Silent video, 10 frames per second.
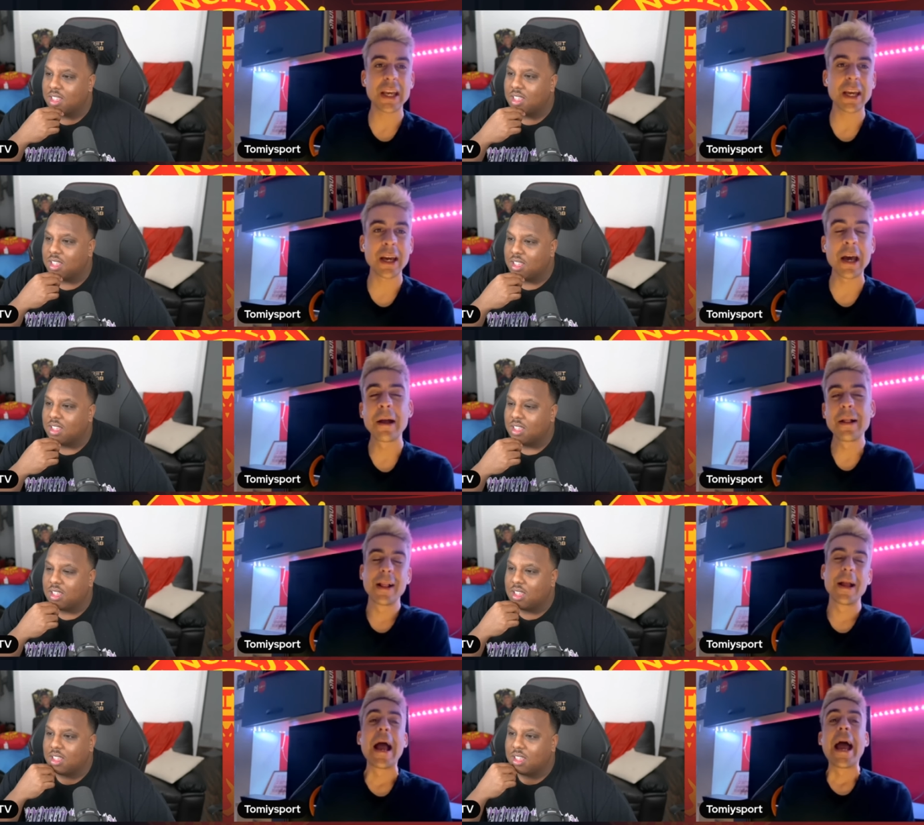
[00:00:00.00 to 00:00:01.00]
Speaker 1: League,
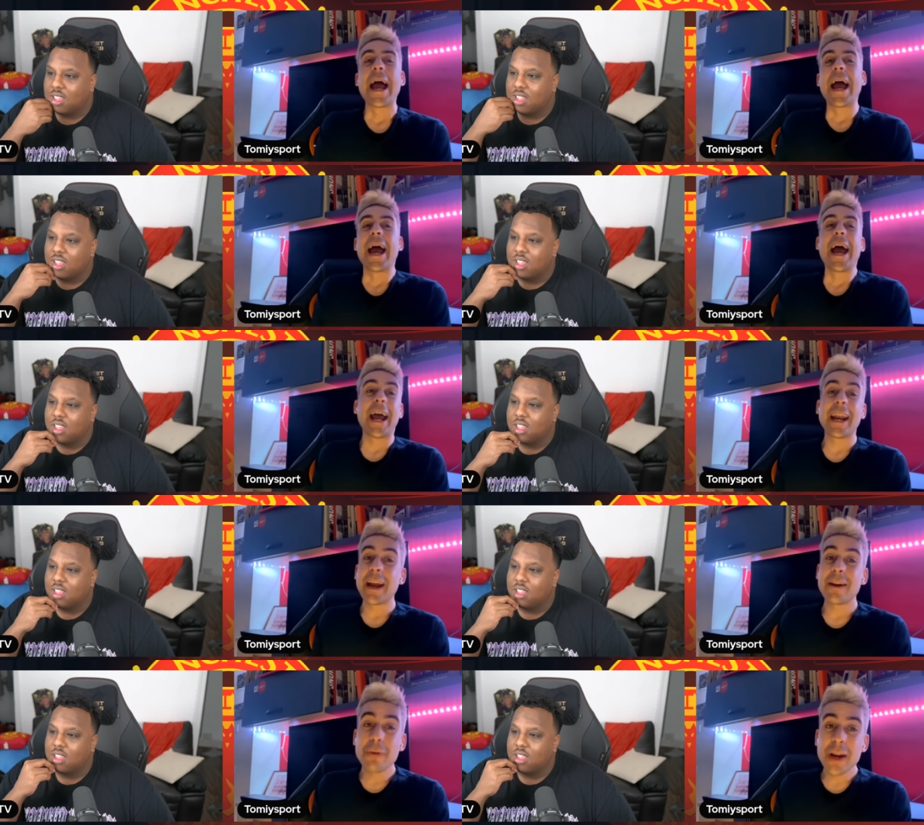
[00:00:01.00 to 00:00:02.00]
and
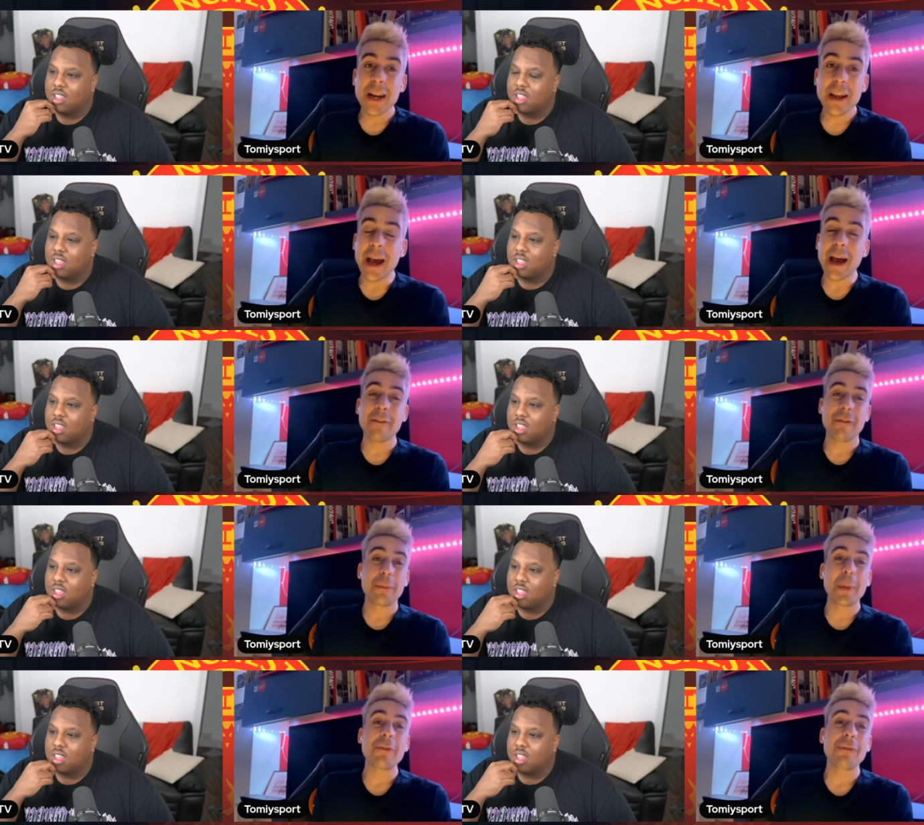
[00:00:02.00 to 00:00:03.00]
I really have
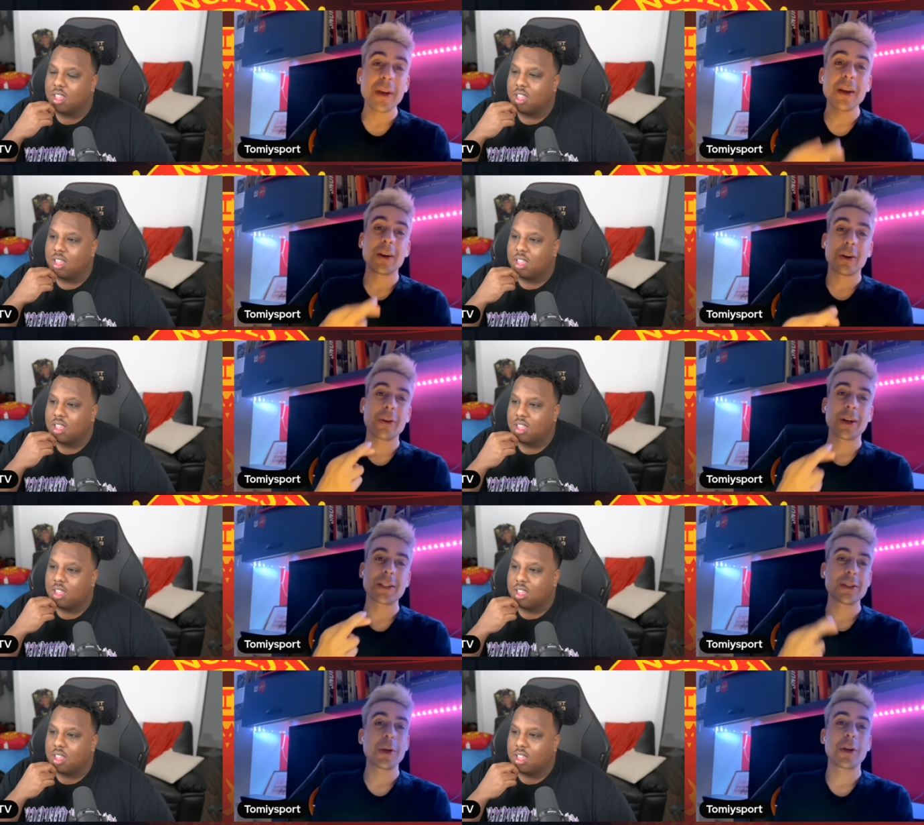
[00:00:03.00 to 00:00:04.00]
my finger
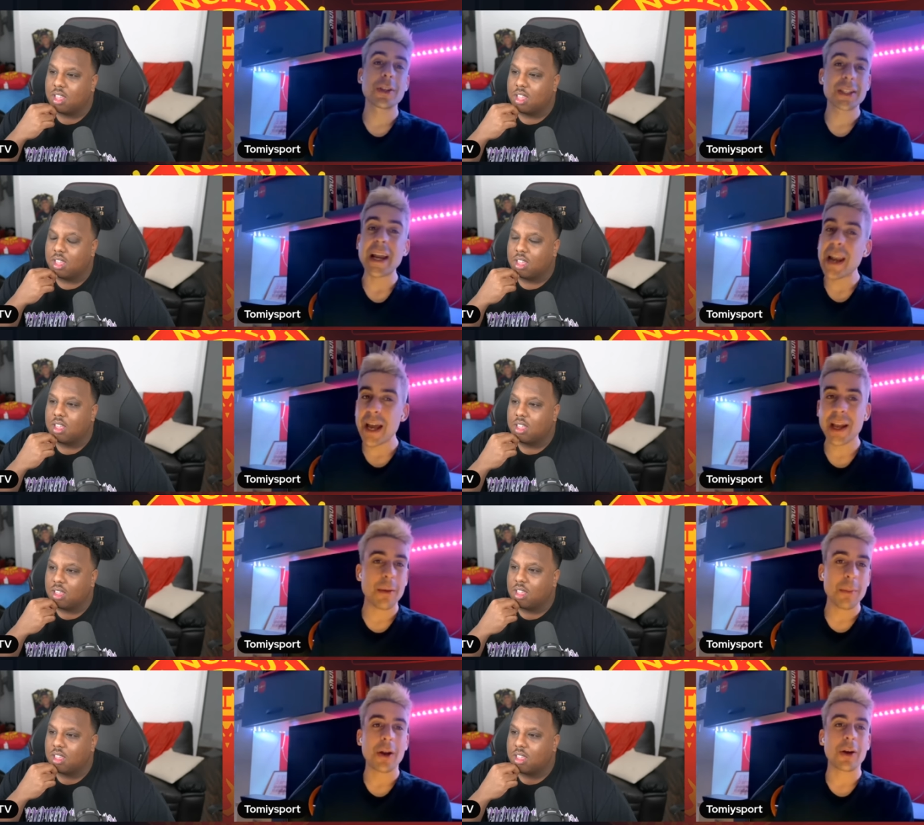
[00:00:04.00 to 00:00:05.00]
crossed because I like
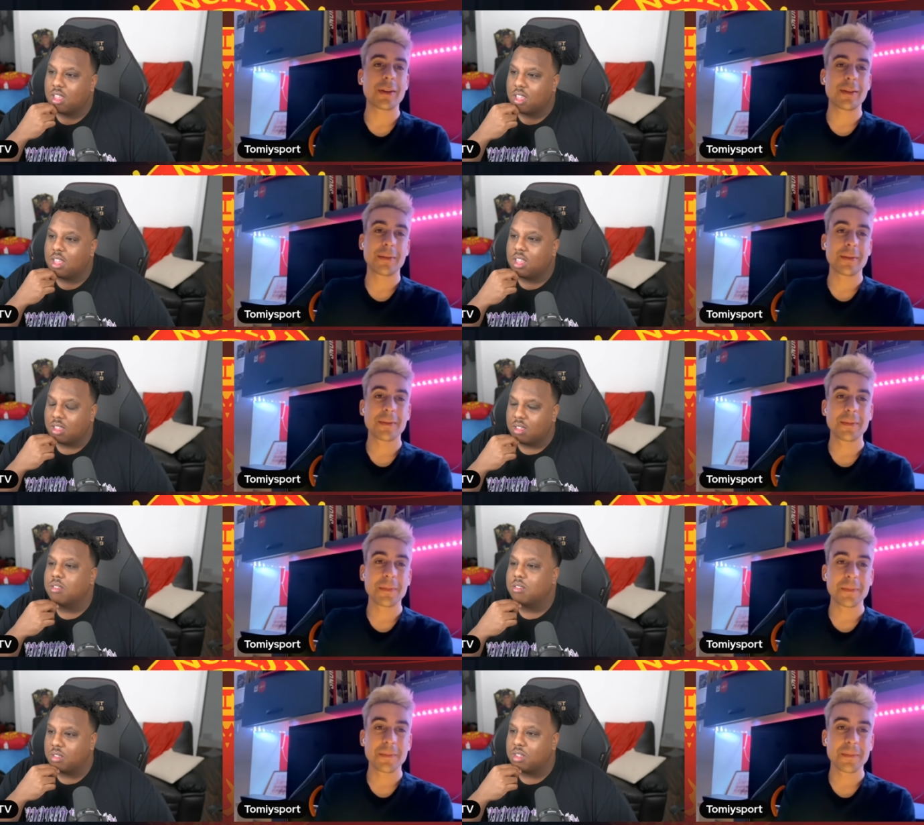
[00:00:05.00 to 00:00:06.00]
him a lot.
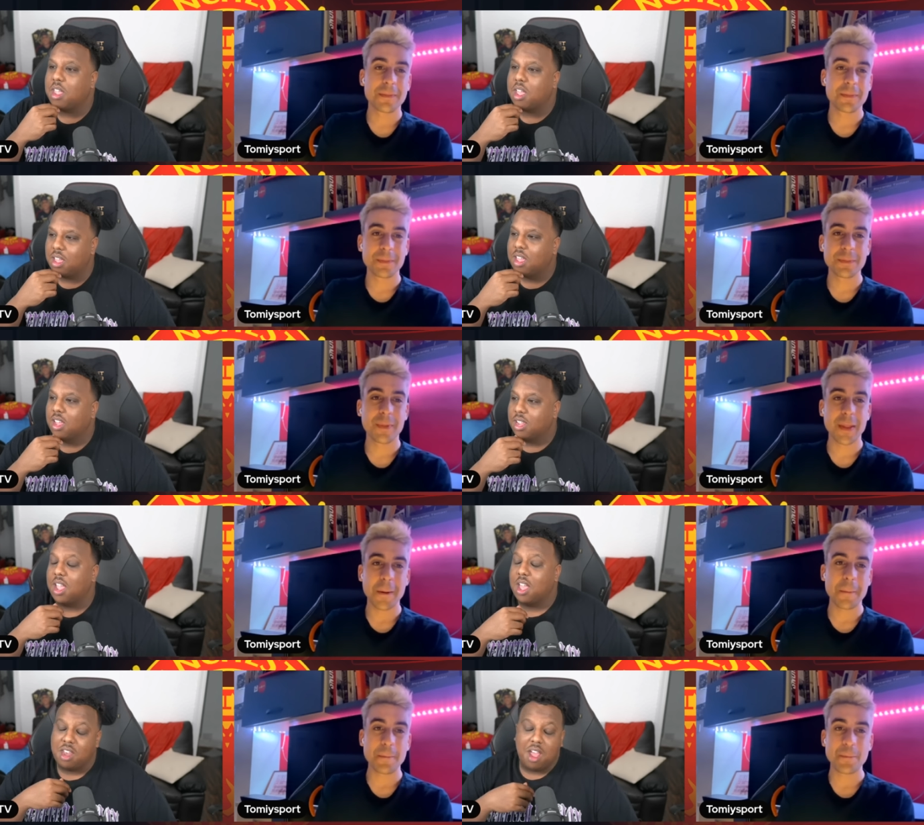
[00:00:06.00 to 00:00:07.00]
Speaker 2: Mm, yeah,
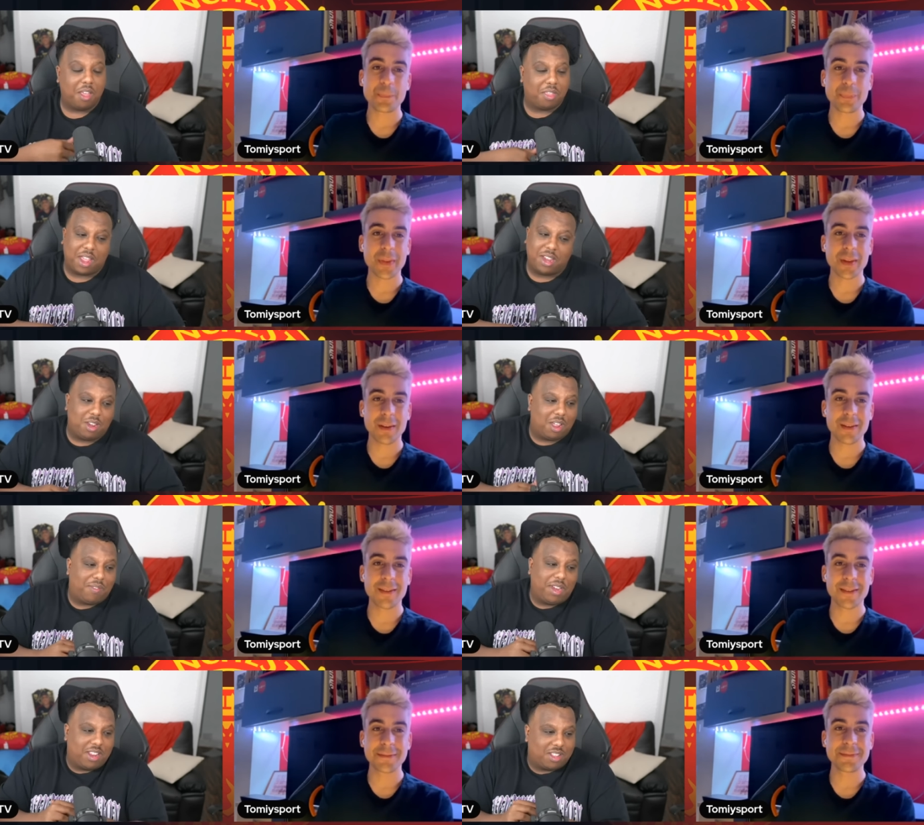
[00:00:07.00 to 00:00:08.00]
yeah. No, thank you. I
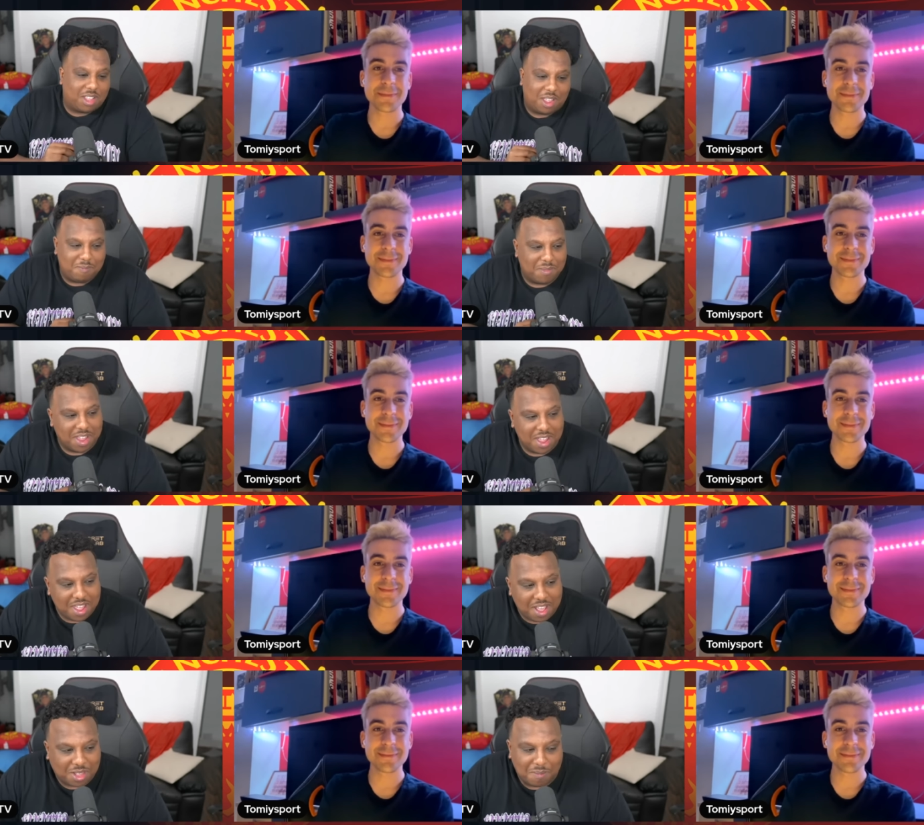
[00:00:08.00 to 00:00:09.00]
think it's um
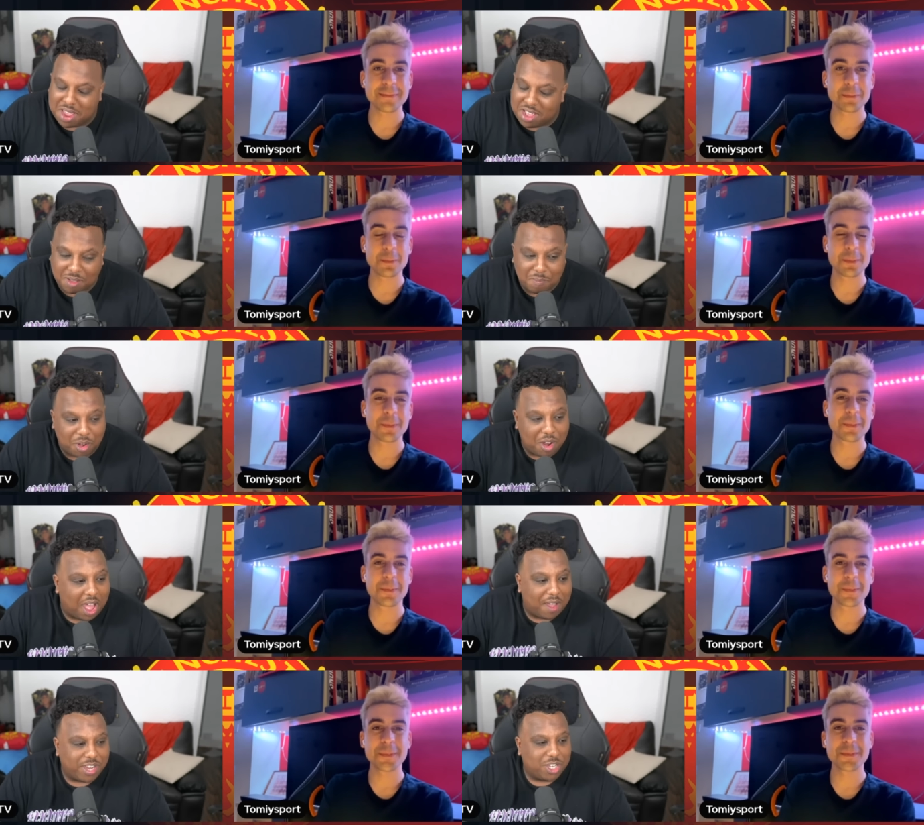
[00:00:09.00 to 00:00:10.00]
it's amazing. But no,
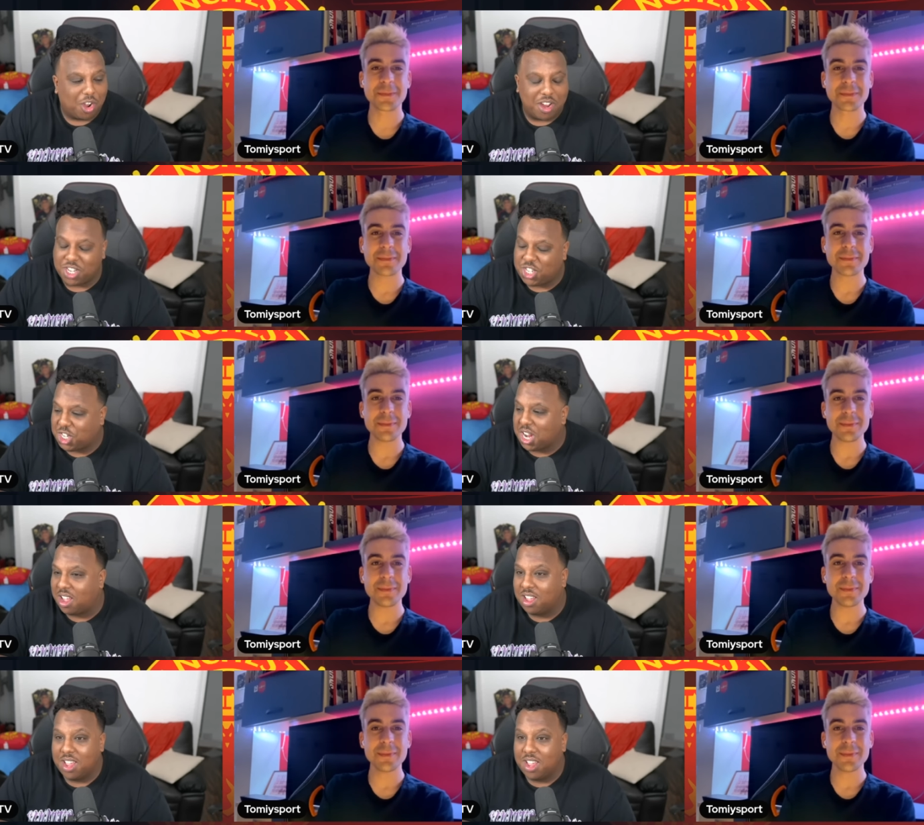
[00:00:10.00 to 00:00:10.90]
I've enjoyed this chat.